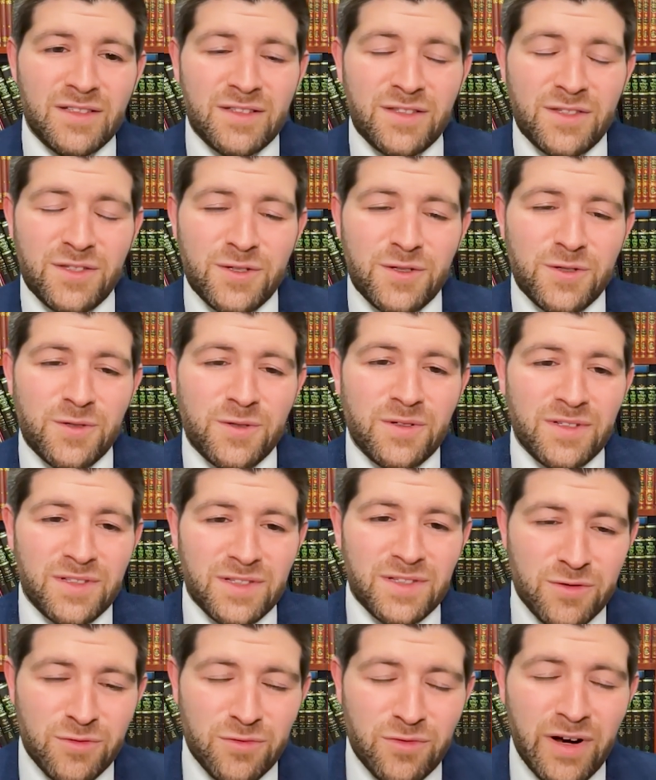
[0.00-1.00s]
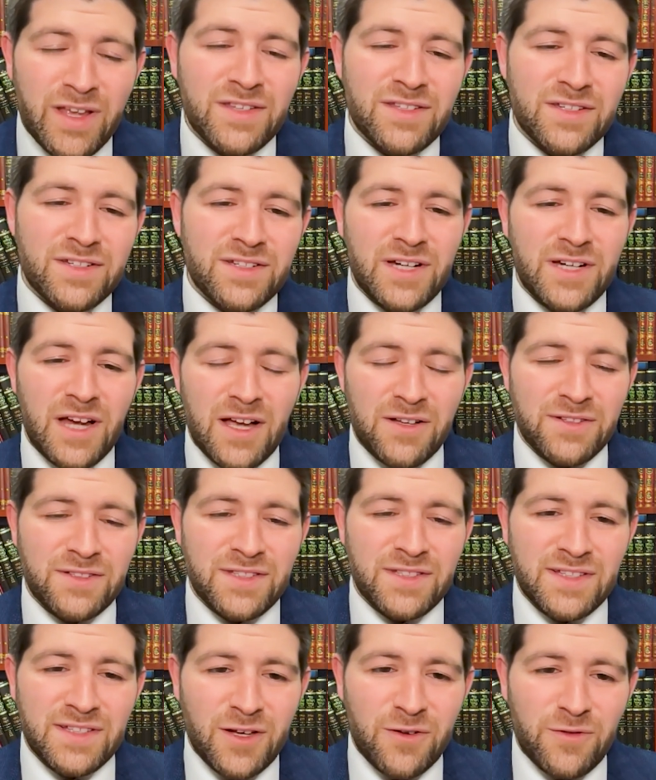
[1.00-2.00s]
to raise a child's
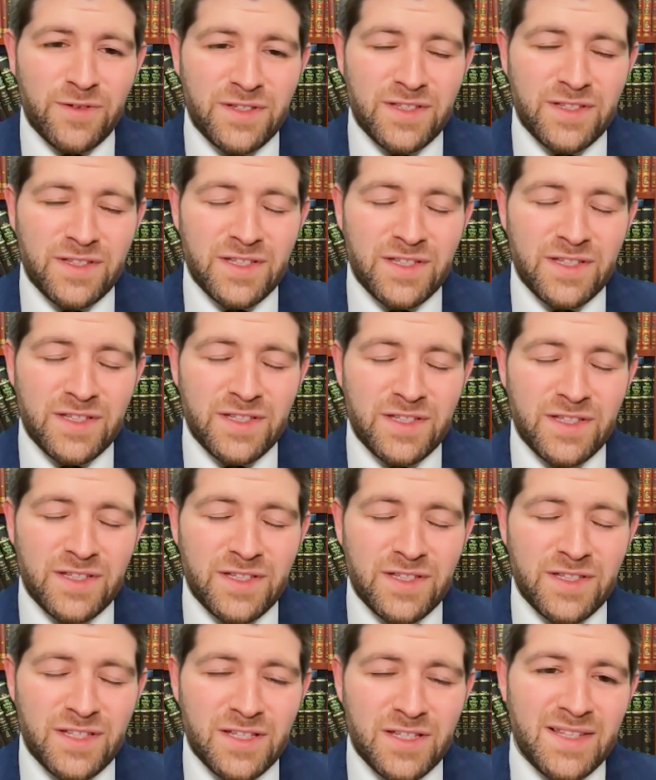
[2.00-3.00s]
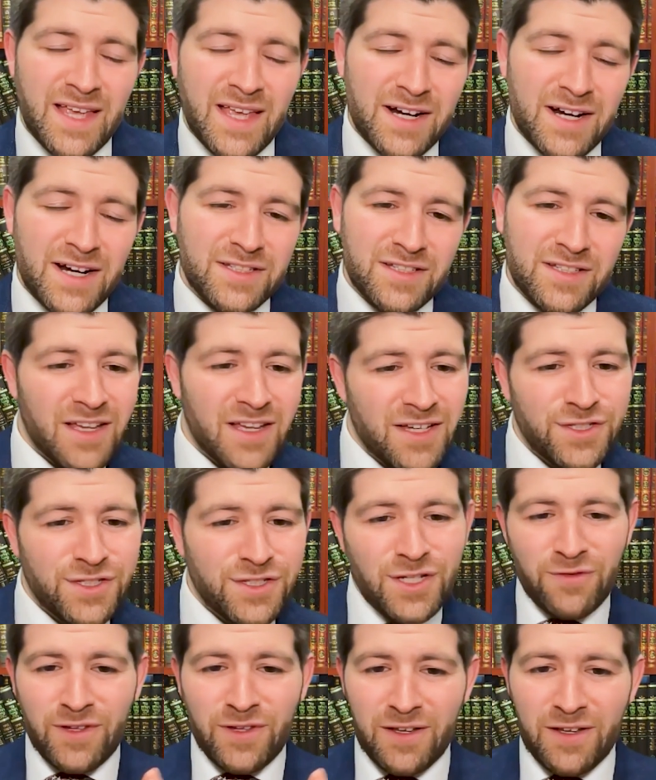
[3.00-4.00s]
self-esteem is actually
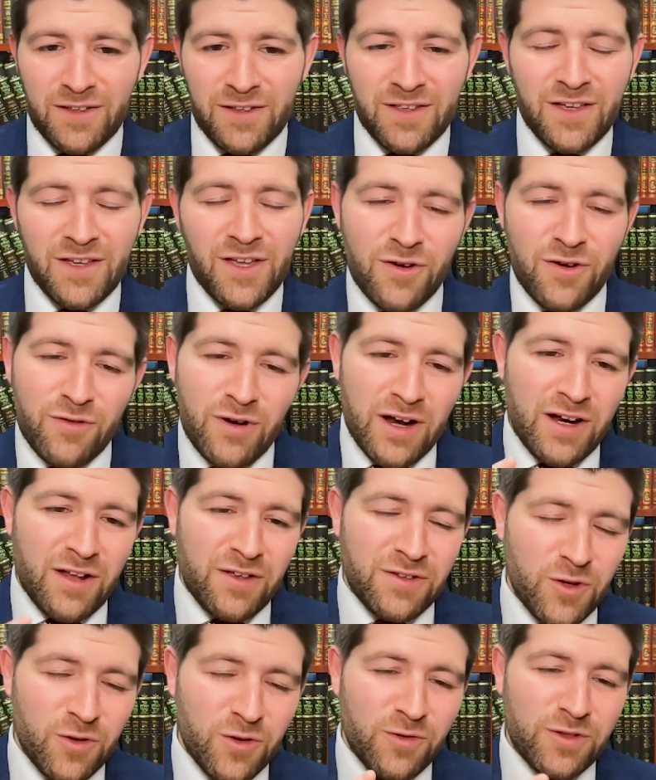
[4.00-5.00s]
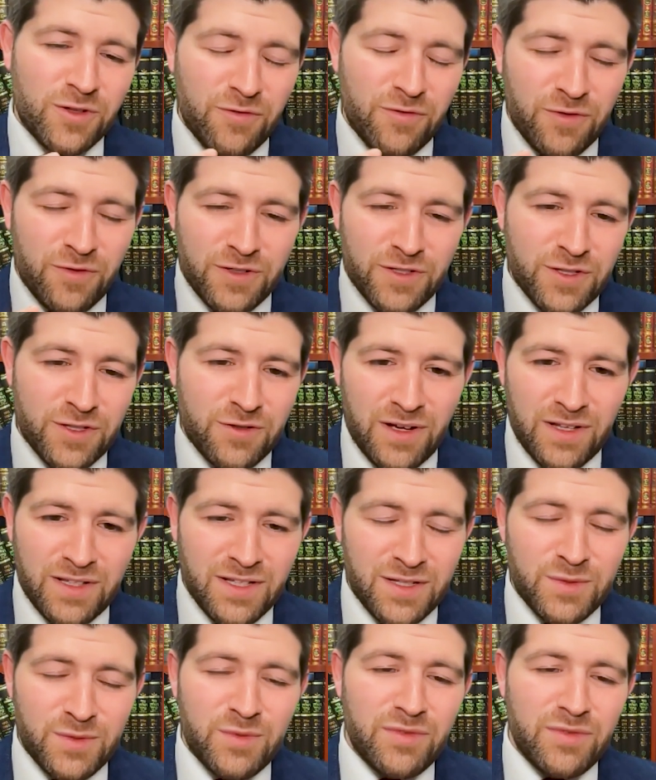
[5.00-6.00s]
shifting, right? Now, so the first two
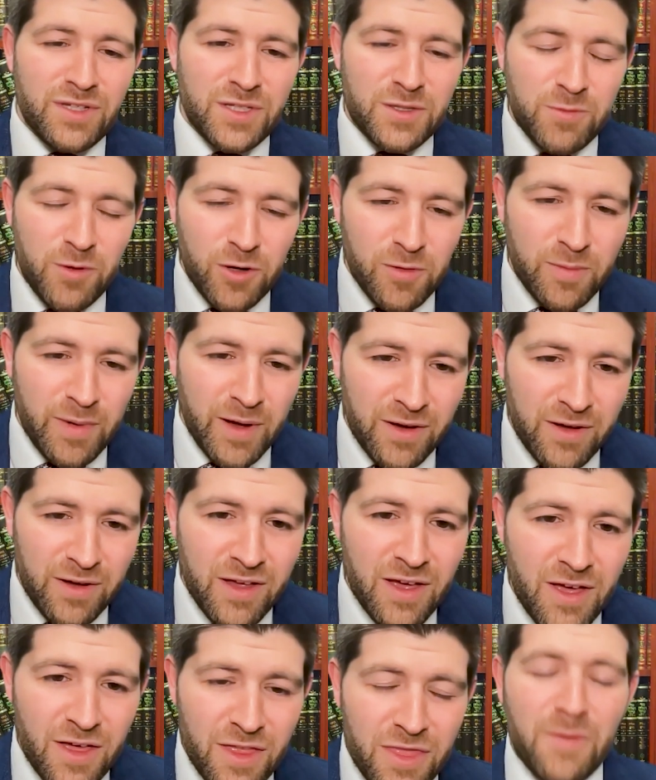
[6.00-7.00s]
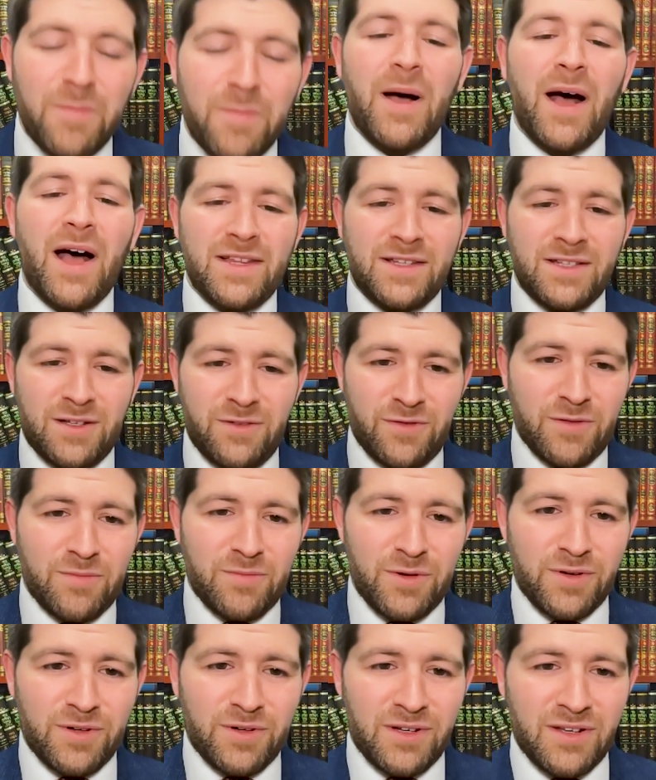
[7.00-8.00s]
ideas, we really spoke about the positive
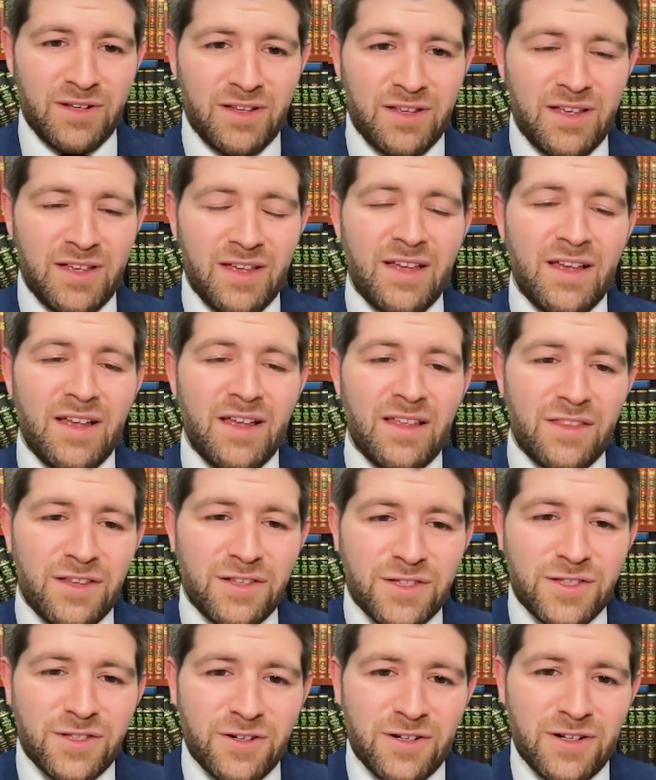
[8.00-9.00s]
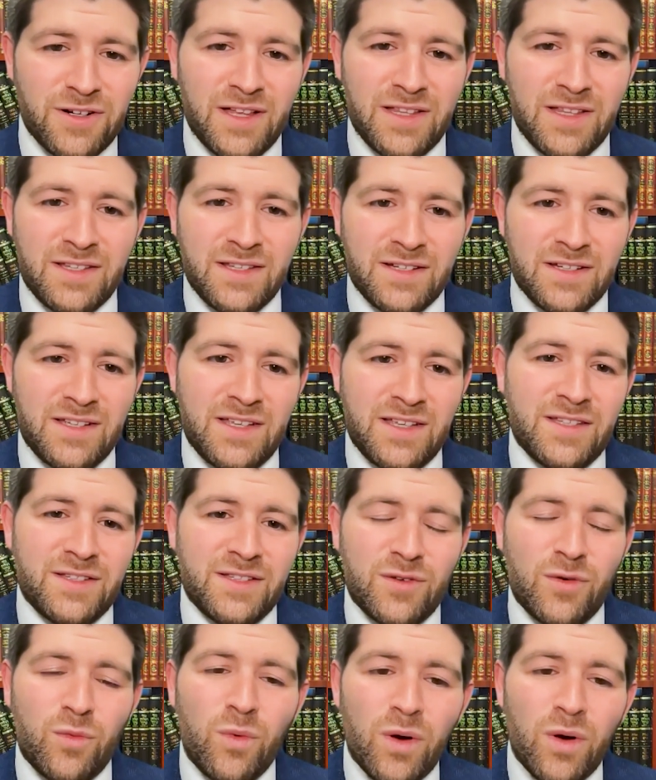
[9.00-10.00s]
component. This third idea
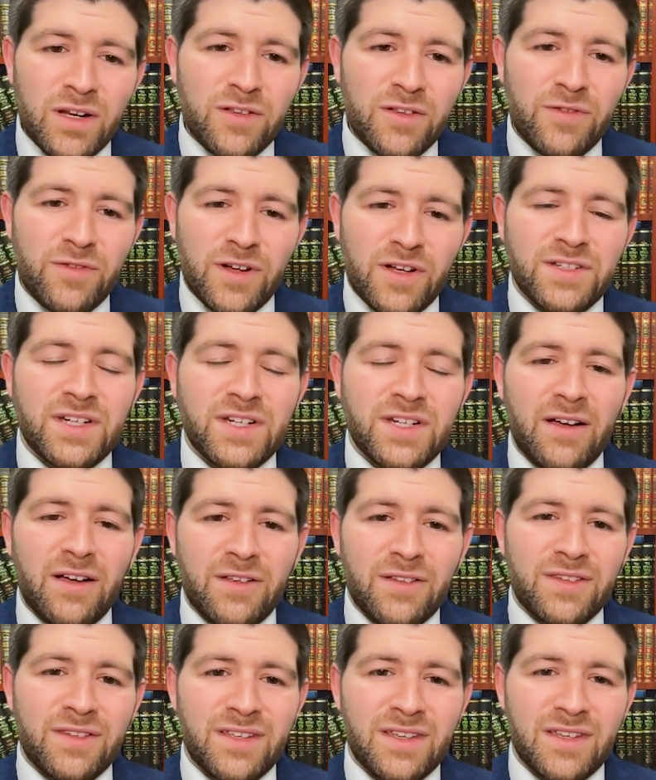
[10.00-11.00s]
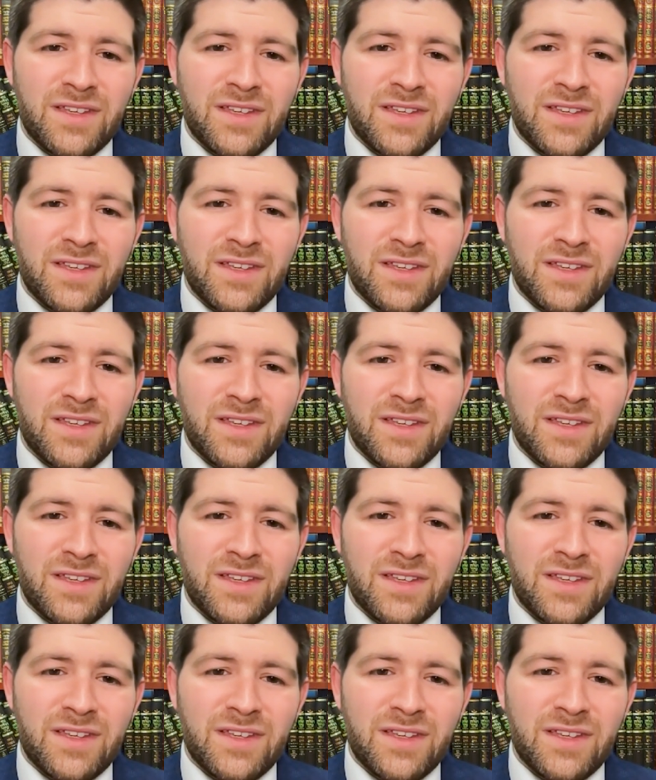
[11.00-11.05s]
is, what if a child